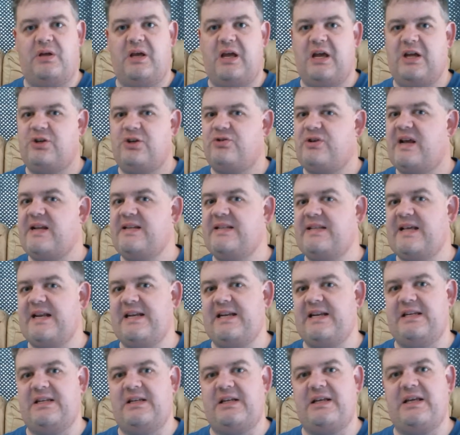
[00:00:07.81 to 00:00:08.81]
and translated
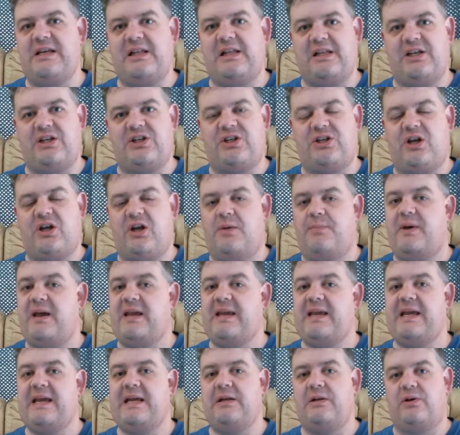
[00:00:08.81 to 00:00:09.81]
into English by
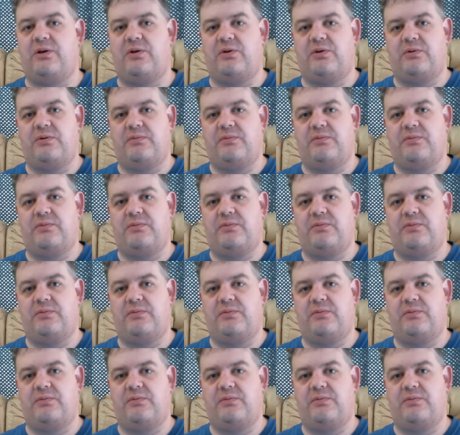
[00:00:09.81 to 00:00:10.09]
Ken Liu.